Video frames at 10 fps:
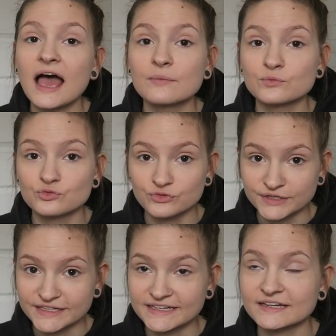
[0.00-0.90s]
I'm
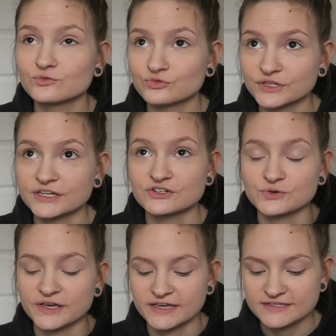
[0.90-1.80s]
really
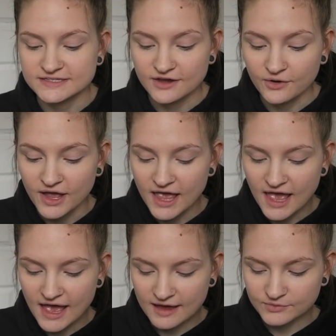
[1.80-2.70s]
enjoying it. So
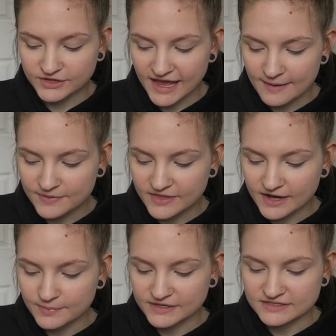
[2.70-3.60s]
I'm really happy that
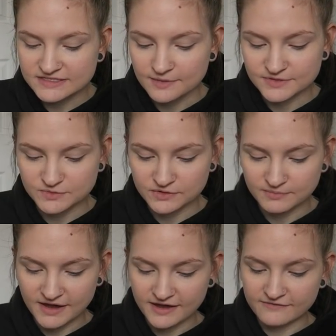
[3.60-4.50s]
I picked this up as one of
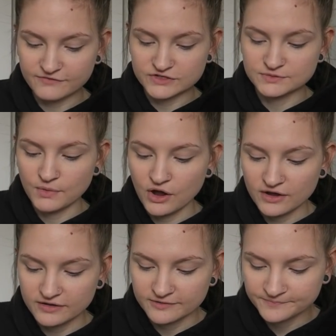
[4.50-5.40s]
my first
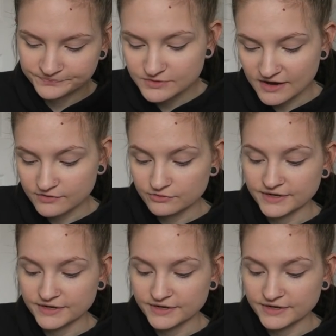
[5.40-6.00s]
manga to ever